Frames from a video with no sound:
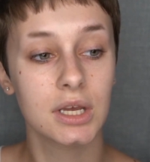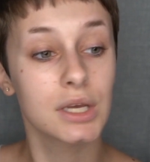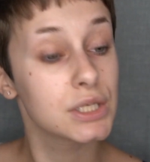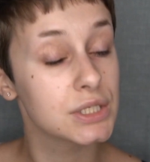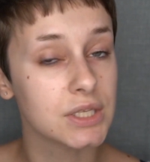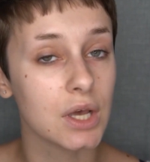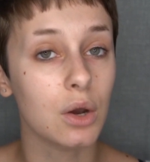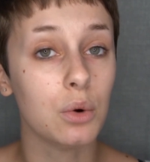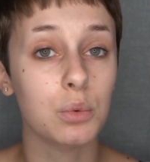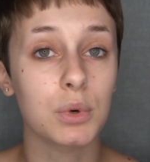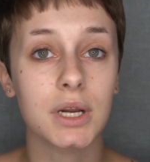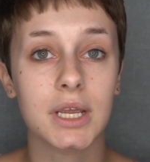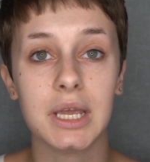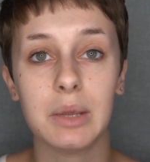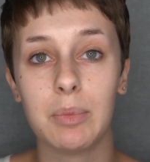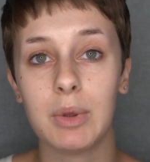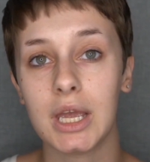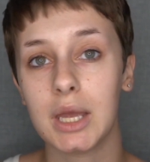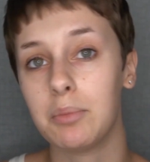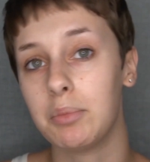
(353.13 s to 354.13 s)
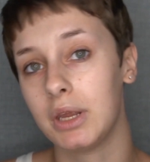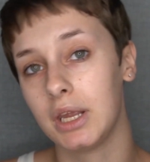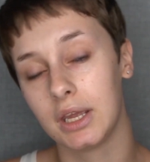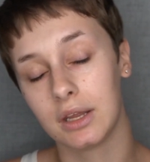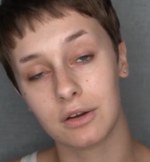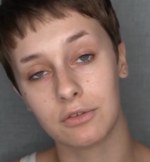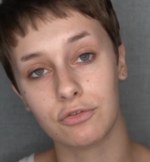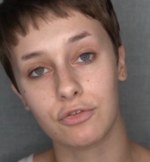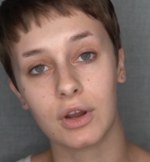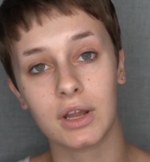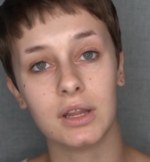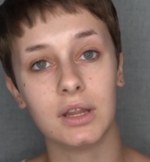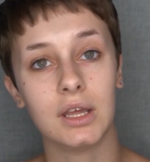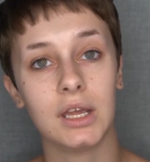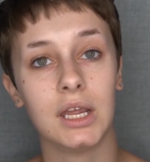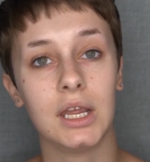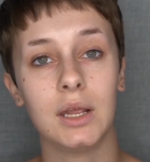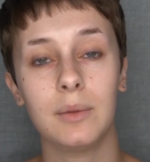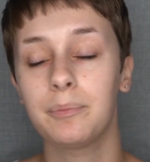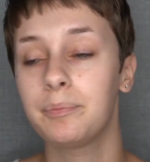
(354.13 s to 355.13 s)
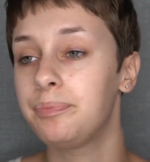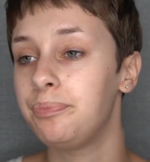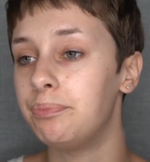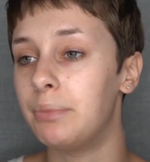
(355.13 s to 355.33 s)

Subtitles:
So we're keeping it beginner friendly,